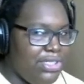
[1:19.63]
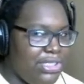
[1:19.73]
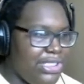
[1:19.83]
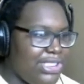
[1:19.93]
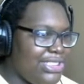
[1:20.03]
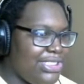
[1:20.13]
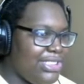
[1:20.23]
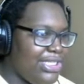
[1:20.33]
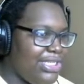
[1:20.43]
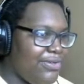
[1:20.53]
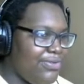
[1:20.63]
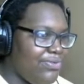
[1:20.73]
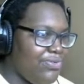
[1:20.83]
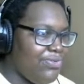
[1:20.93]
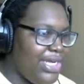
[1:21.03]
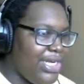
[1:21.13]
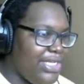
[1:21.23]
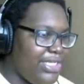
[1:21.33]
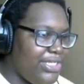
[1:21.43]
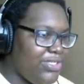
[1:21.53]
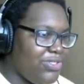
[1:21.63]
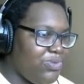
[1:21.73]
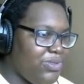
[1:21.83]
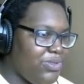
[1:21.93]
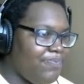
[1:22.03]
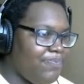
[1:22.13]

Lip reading: Let's just get right into it.